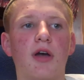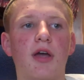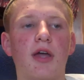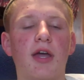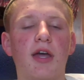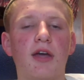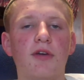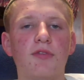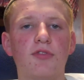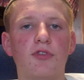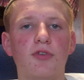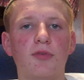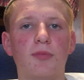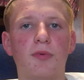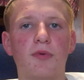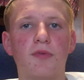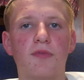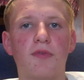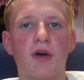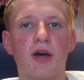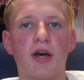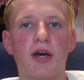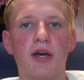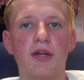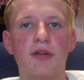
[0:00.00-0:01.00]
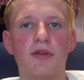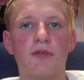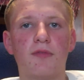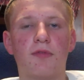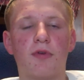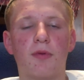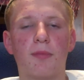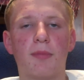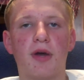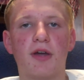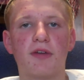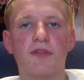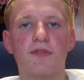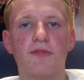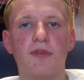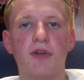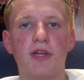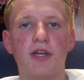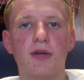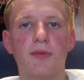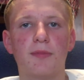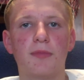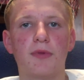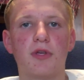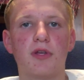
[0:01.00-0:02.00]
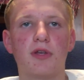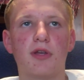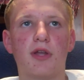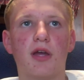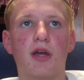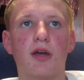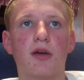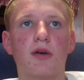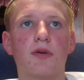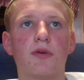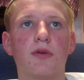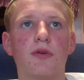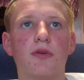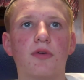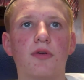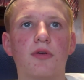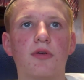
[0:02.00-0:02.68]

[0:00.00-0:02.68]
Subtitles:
have to provide for my family now.